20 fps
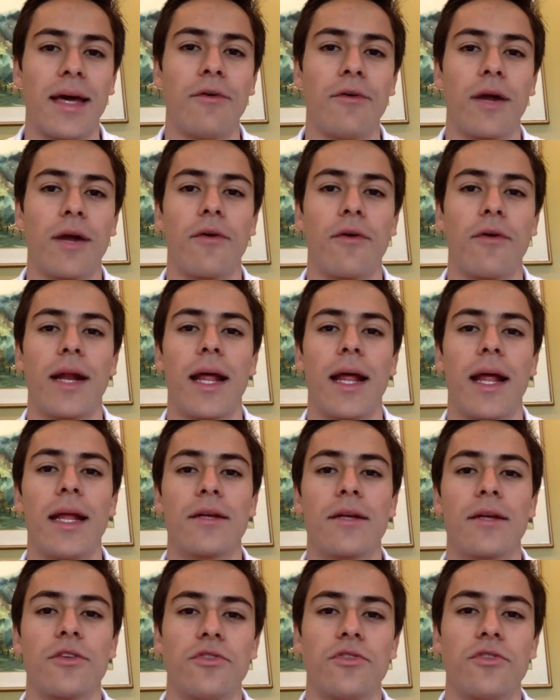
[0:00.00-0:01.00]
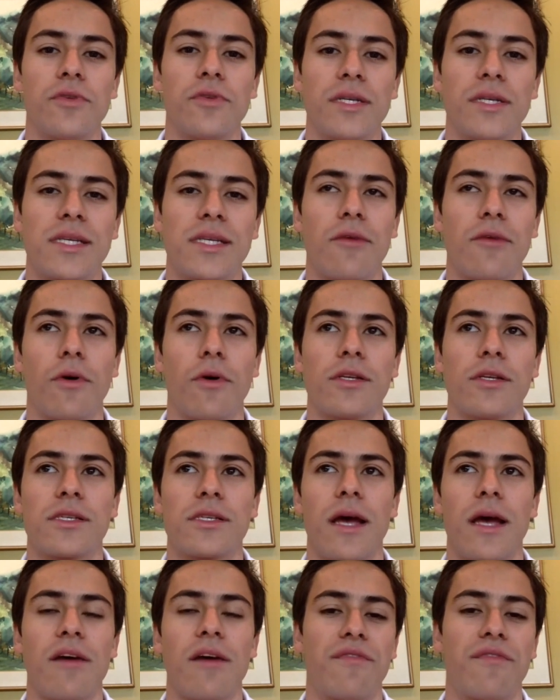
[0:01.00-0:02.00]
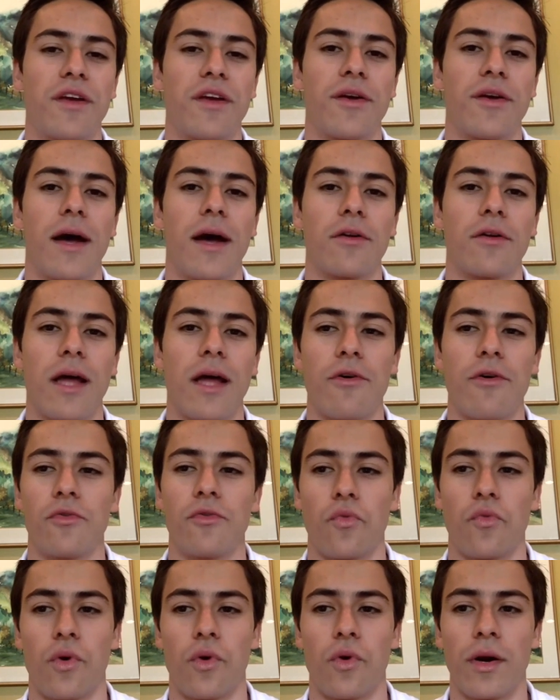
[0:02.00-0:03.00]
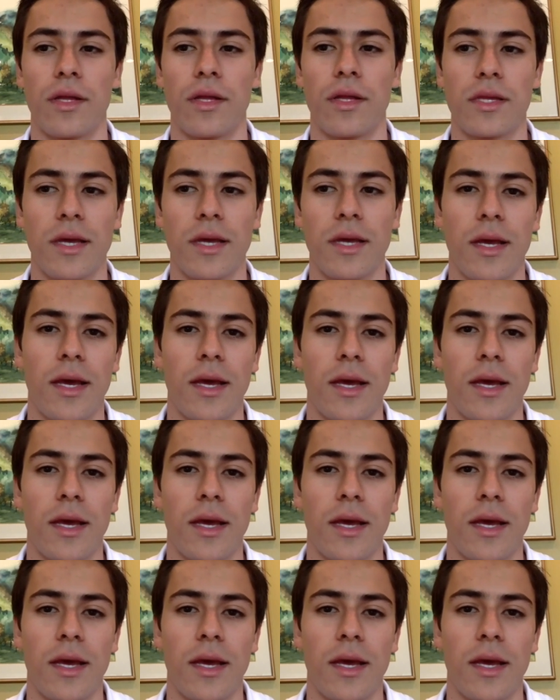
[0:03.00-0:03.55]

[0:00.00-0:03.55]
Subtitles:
what I like to do is that once I figured out how it worked,